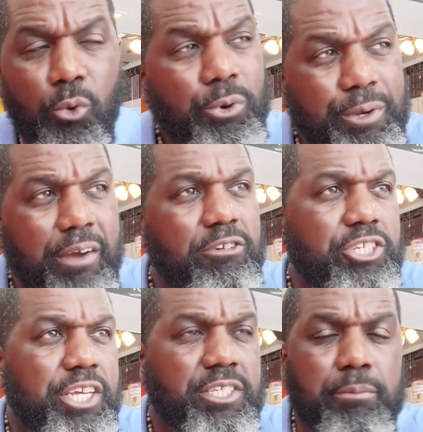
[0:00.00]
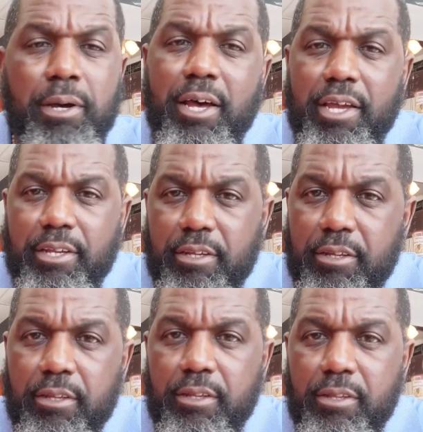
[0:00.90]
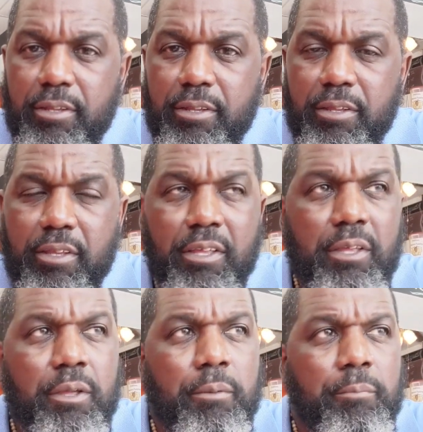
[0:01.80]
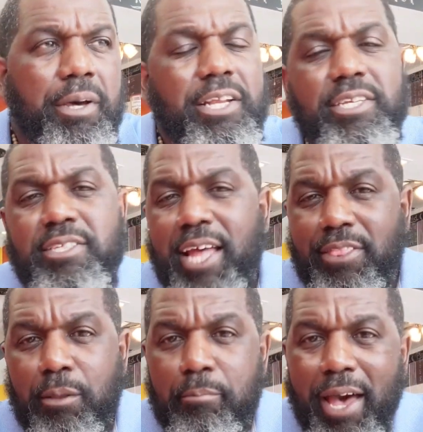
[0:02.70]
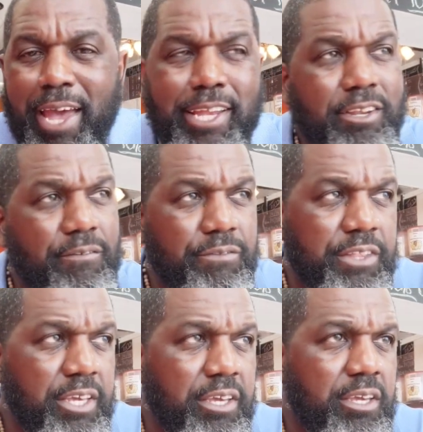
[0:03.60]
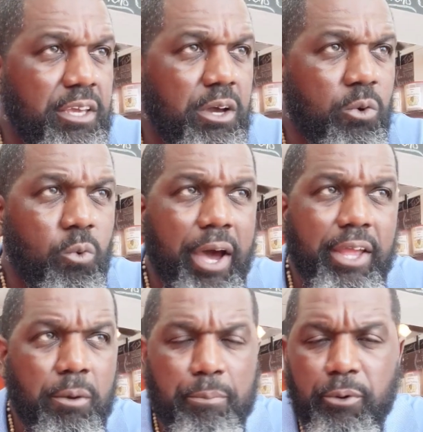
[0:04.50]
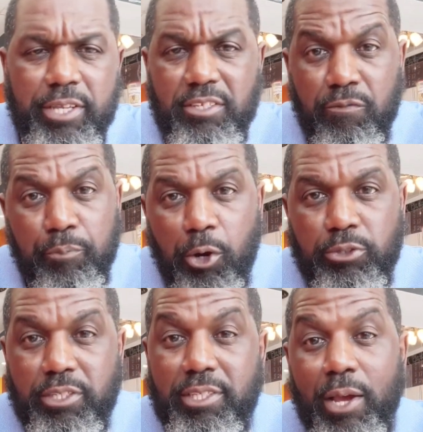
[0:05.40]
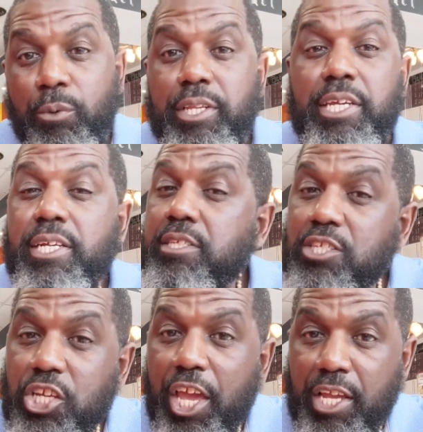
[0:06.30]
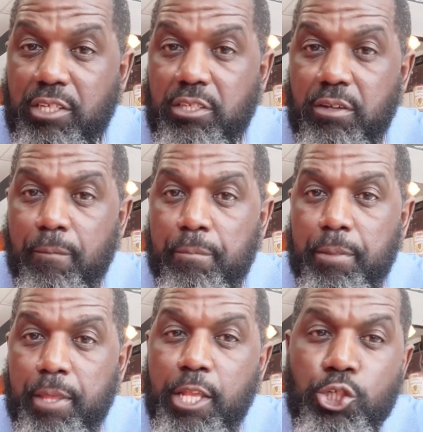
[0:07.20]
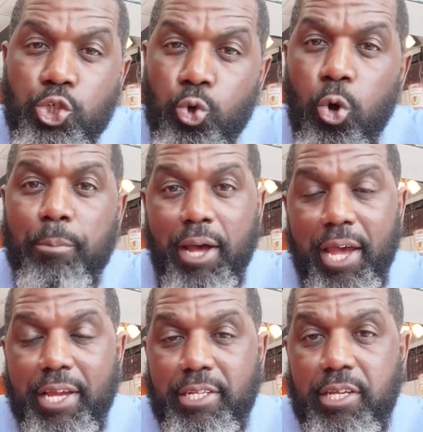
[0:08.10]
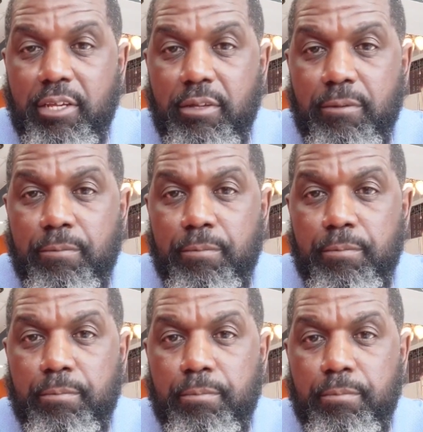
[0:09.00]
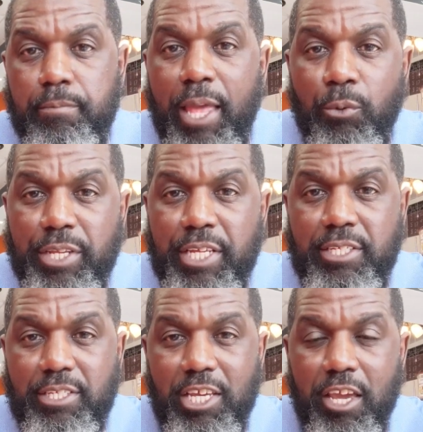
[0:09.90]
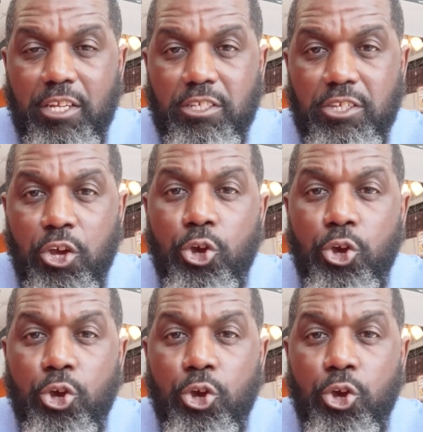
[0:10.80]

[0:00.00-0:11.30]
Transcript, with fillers: We will never change the mind. But it is not the mind of the white oppressive person that we need to change. It is your mind that we need to change.